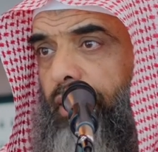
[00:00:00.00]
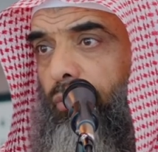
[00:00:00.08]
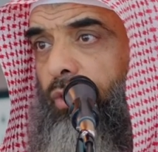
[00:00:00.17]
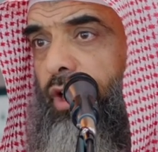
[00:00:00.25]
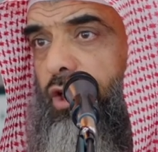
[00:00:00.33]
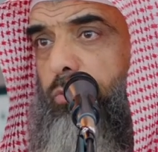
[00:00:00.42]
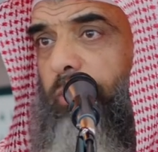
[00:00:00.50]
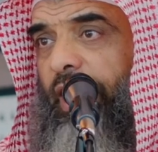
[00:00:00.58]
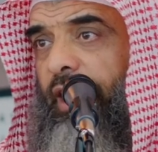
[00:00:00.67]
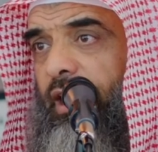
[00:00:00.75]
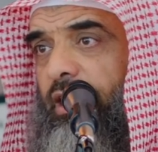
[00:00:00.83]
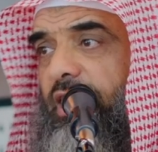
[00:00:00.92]
when
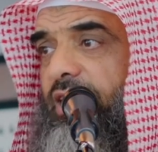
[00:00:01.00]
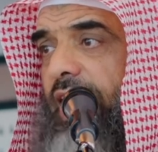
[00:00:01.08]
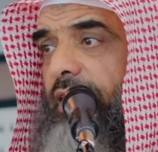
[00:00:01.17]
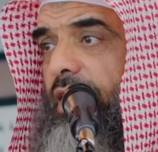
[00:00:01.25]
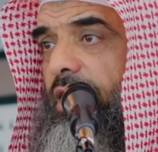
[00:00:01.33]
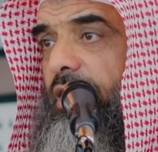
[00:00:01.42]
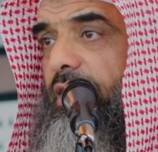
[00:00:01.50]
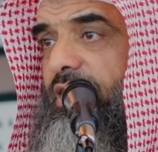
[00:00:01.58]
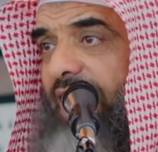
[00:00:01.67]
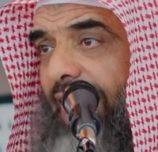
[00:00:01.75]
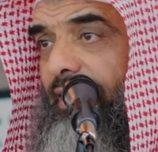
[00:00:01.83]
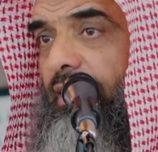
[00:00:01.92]
explaining this hadith,
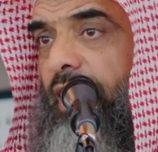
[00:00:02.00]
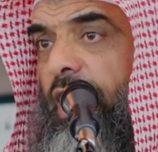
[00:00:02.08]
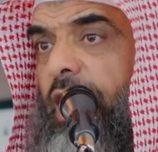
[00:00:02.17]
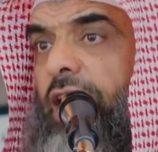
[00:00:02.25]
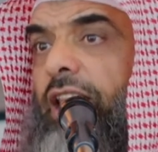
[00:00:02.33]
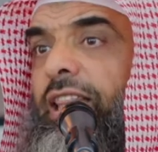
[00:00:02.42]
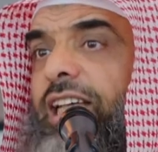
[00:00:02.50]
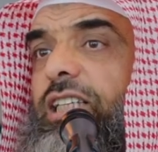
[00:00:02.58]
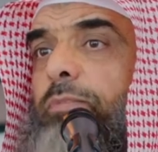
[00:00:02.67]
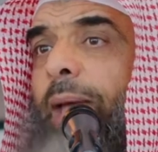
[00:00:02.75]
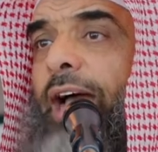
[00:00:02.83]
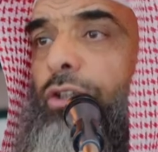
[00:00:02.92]
said,
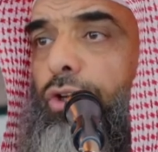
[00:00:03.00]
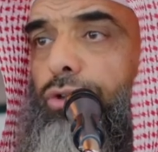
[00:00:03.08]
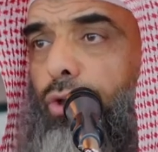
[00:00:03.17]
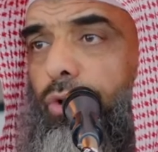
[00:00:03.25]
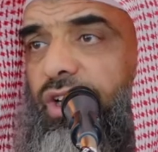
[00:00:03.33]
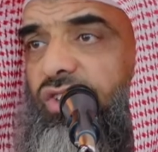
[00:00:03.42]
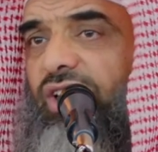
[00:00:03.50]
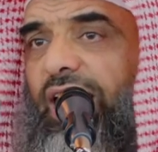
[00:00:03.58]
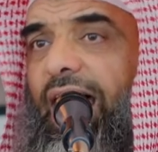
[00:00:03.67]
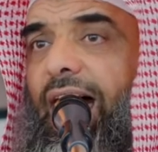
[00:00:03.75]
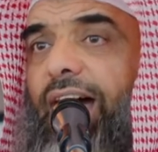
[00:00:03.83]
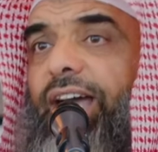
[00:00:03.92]
this mandatory
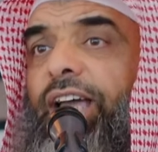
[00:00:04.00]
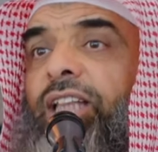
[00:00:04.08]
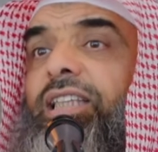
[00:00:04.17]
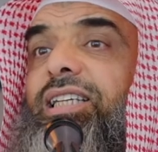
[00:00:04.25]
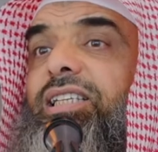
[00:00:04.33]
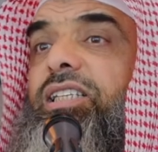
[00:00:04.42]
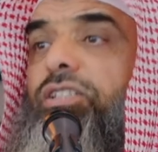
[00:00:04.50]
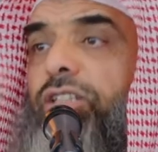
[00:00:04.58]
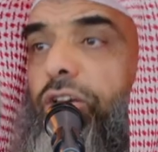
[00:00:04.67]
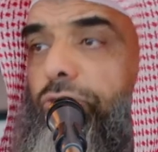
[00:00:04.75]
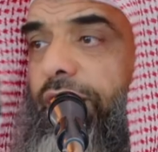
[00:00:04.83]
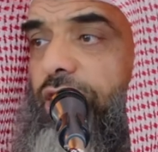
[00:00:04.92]
salah in this
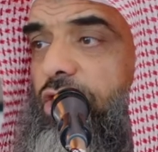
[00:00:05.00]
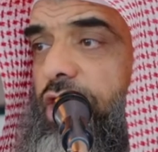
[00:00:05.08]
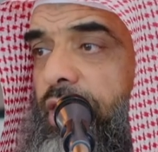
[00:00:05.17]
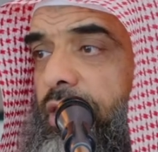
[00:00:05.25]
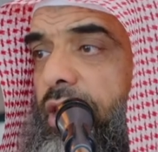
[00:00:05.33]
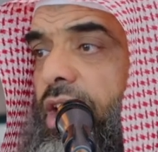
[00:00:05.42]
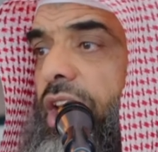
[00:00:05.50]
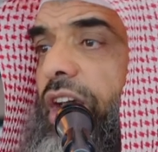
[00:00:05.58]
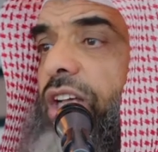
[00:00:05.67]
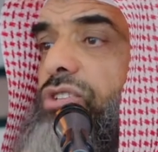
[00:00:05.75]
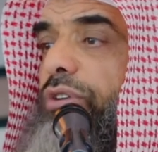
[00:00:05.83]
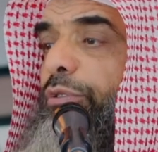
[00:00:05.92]
narration
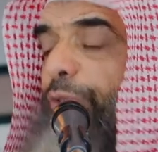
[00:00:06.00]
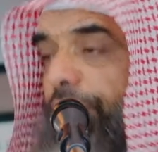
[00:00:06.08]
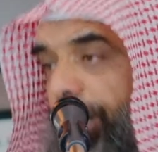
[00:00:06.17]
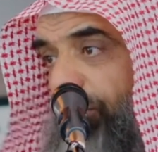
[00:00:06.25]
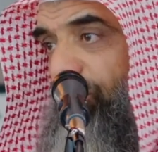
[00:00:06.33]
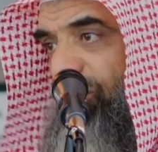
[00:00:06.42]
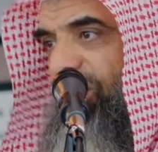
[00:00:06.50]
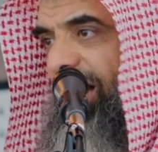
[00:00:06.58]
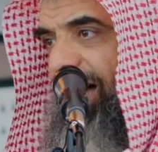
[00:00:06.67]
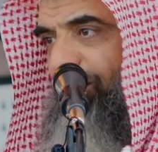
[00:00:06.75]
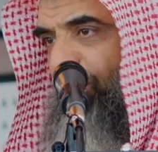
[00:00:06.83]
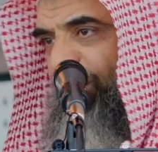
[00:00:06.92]
is referring to
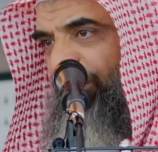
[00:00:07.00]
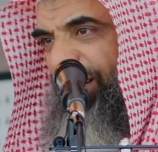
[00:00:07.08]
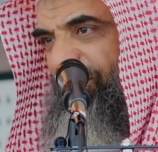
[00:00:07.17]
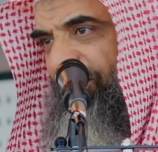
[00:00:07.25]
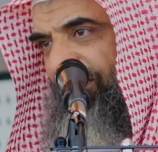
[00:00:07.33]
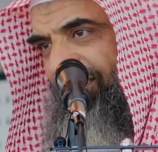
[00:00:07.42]
Salatul Fajr.